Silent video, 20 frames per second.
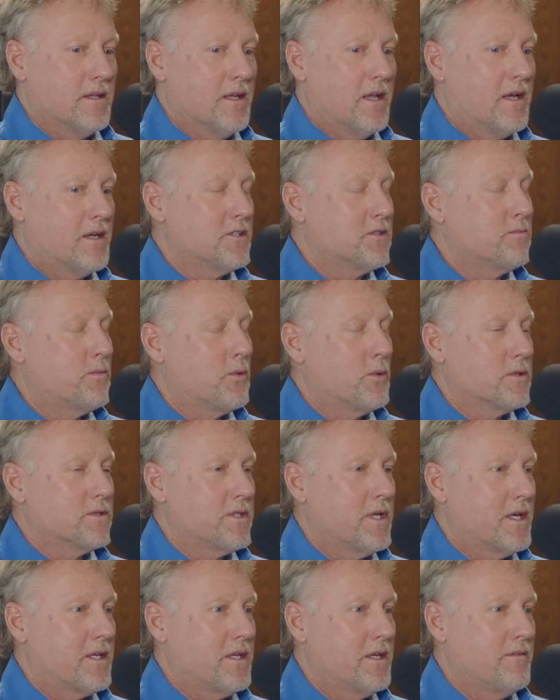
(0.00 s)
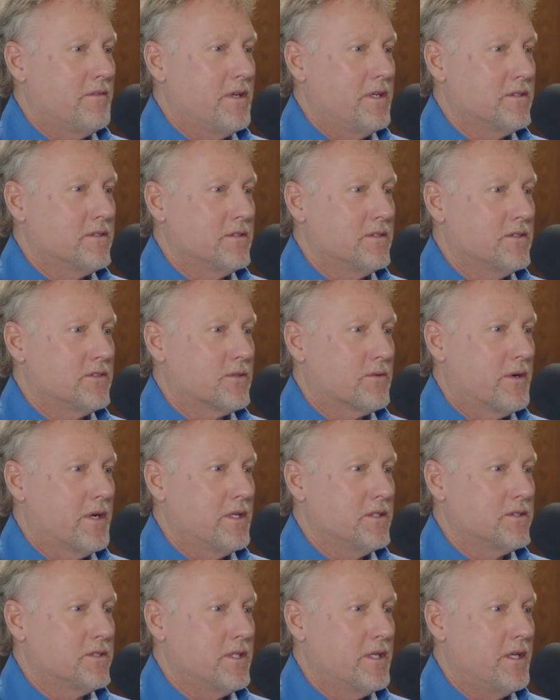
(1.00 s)
lot of sports activities in this
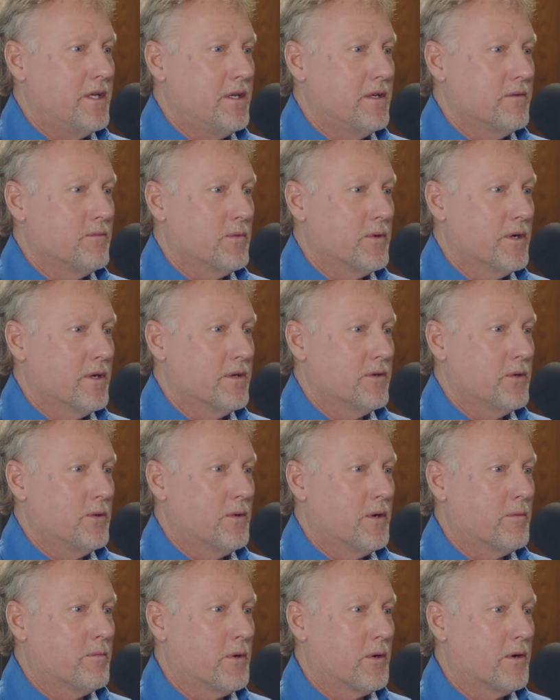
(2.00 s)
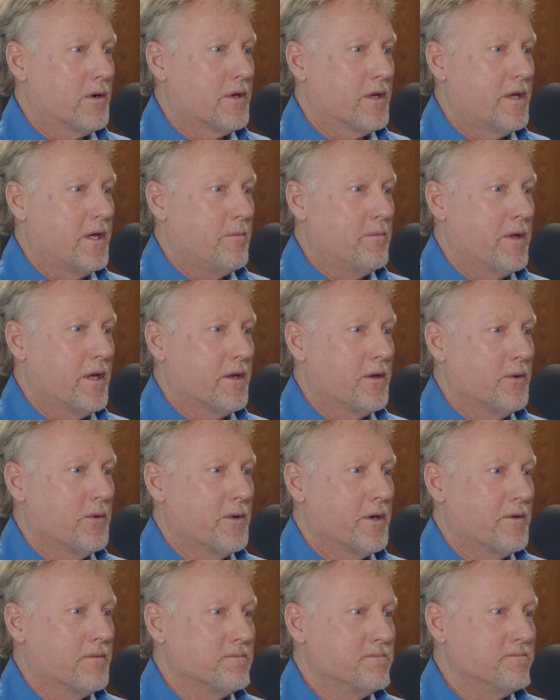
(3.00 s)
great city, and we're going to do our part to keep that
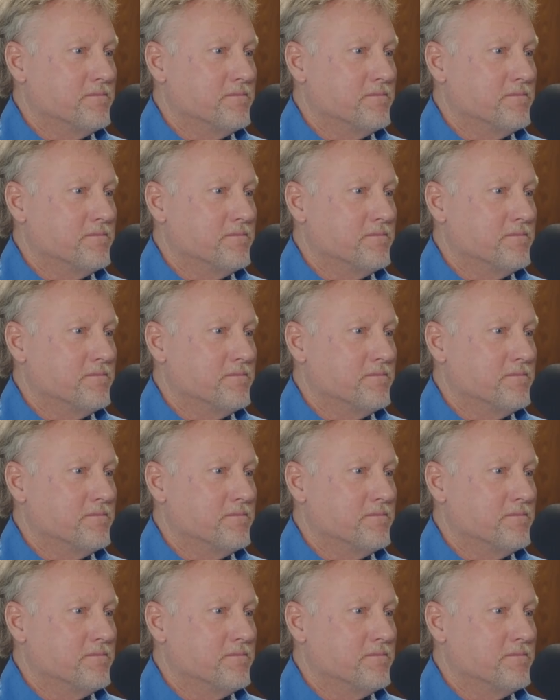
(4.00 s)
going.